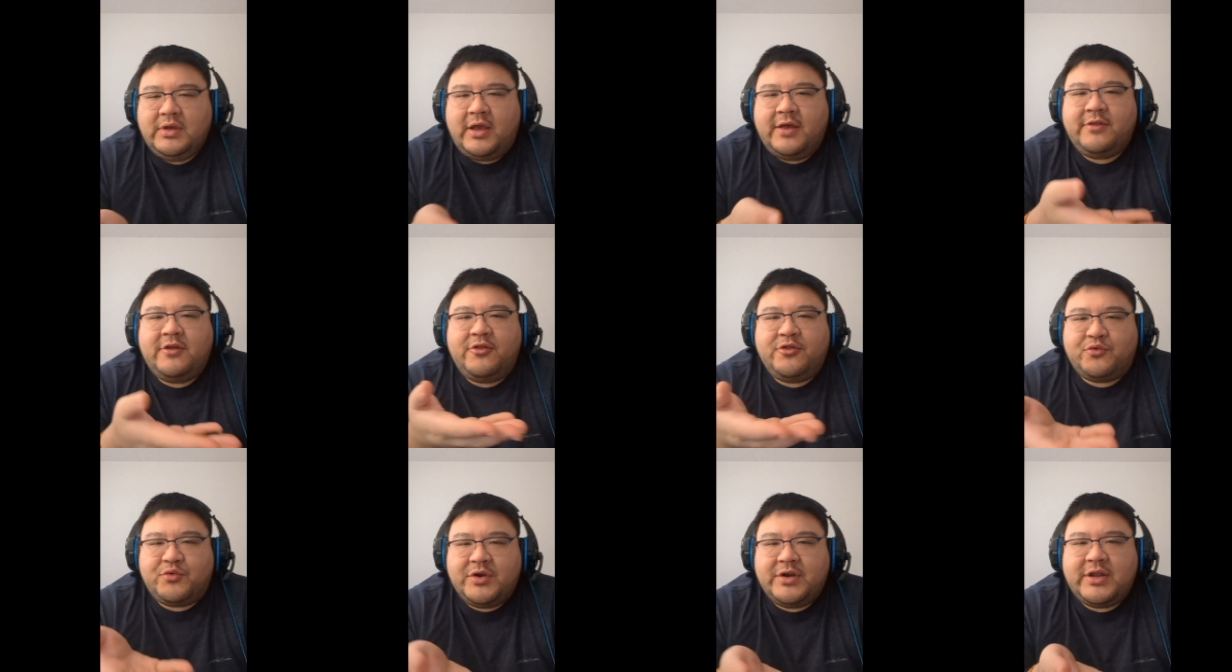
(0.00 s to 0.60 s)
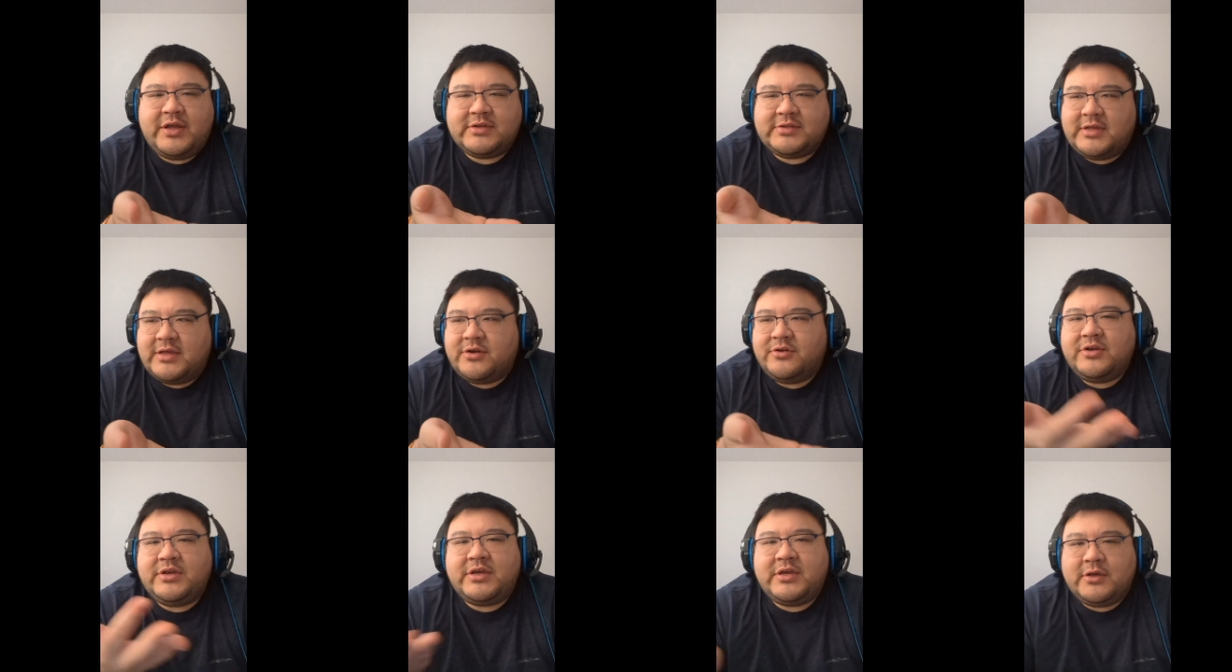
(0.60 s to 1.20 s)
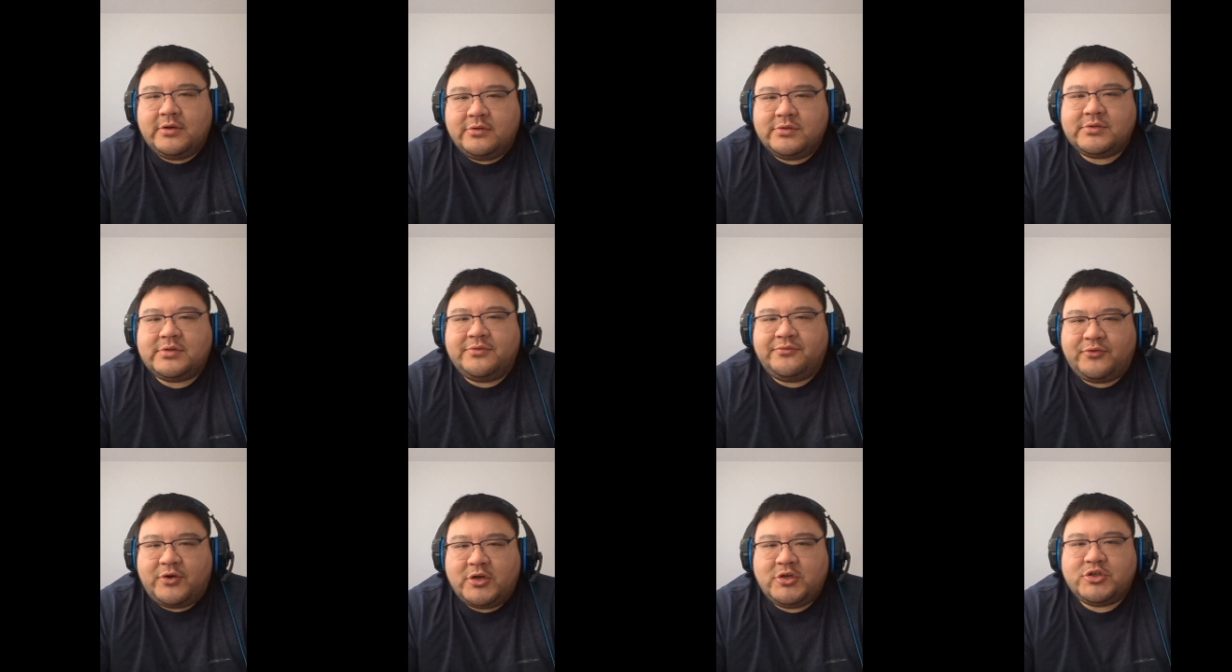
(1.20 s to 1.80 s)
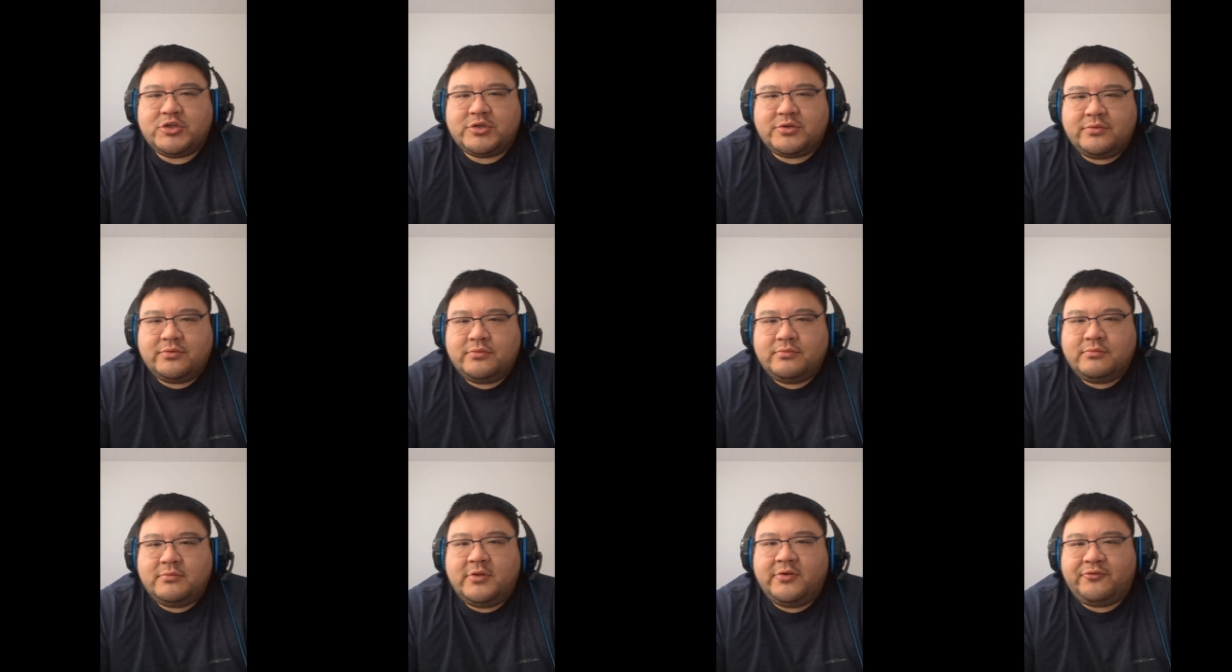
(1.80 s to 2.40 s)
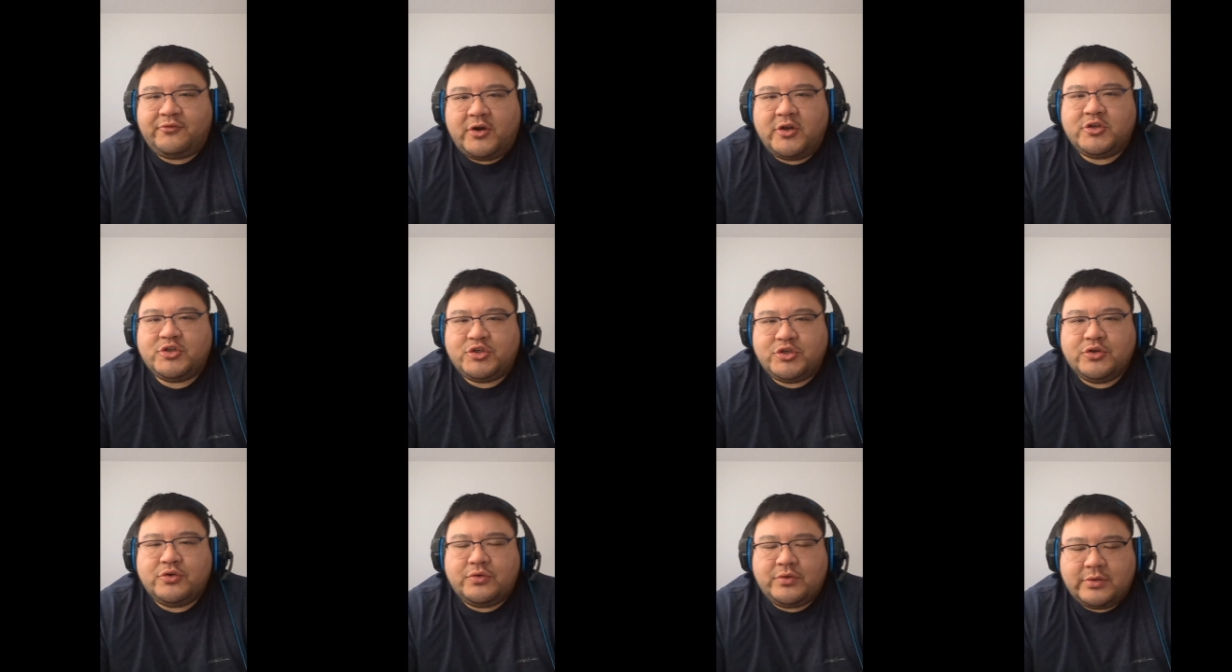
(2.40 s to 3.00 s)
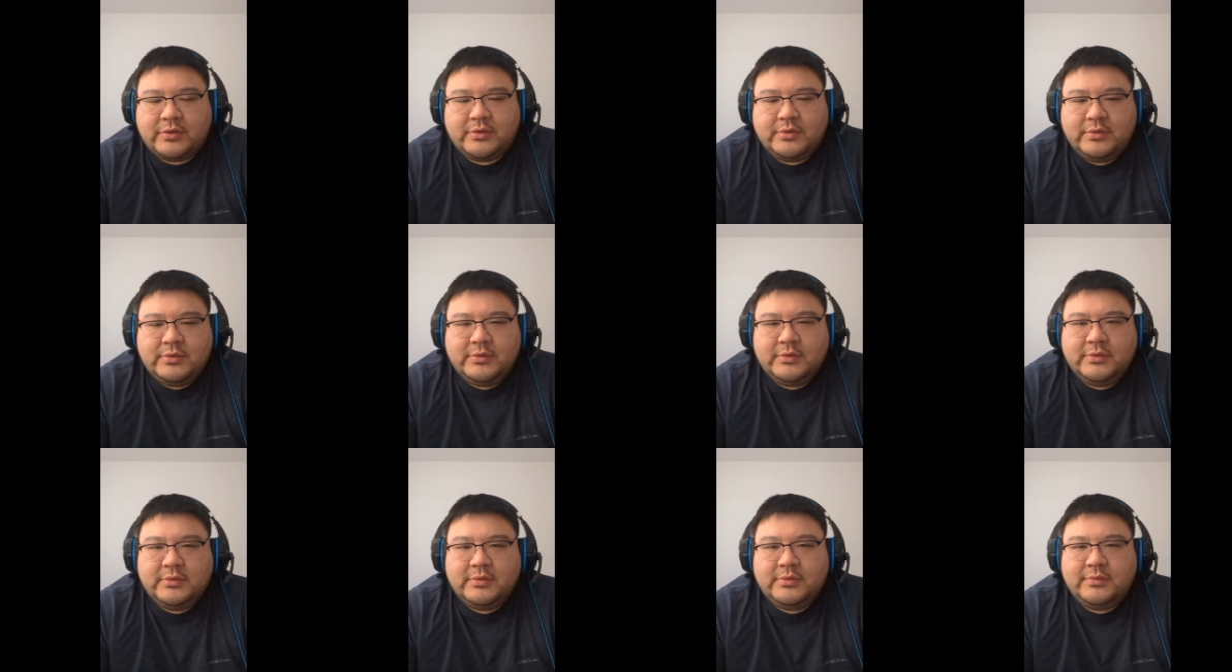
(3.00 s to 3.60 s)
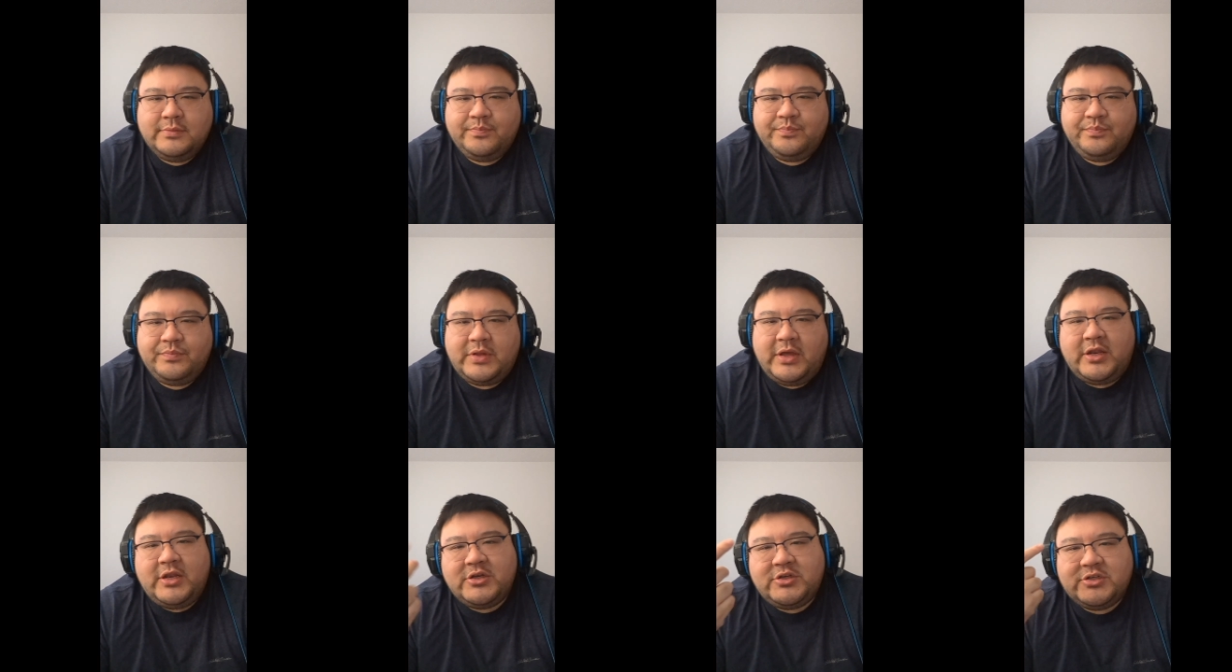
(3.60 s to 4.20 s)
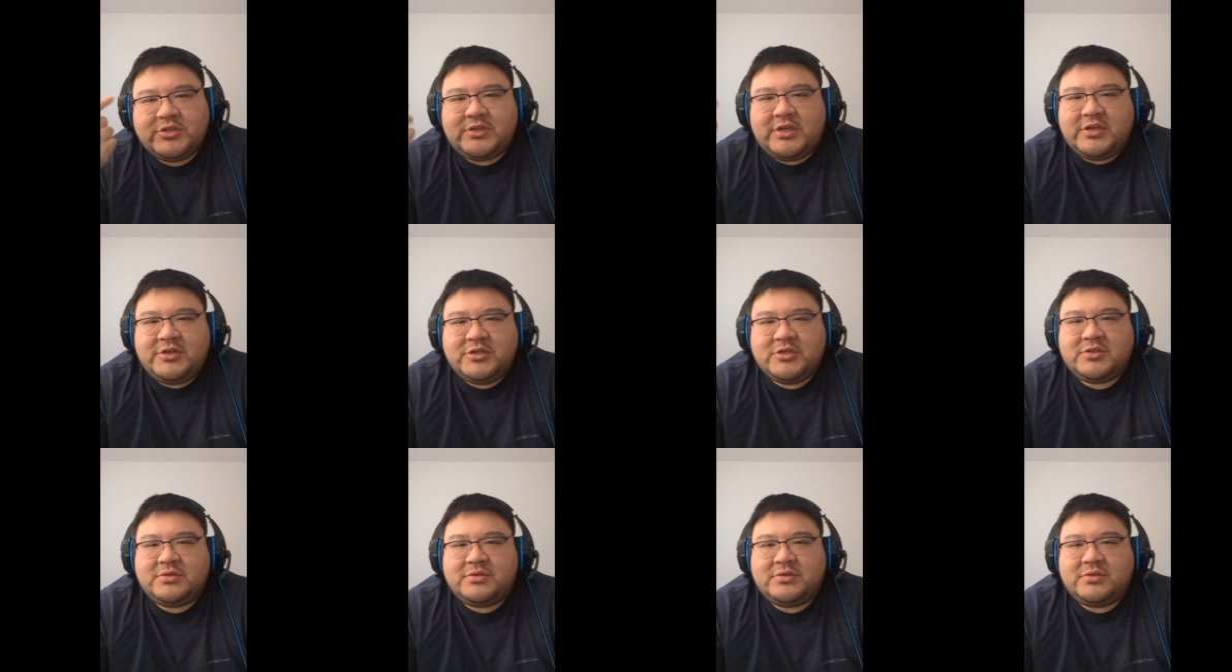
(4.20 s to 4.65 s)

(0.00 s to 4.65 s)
And then 3 days later, he kills the French duke. And it just,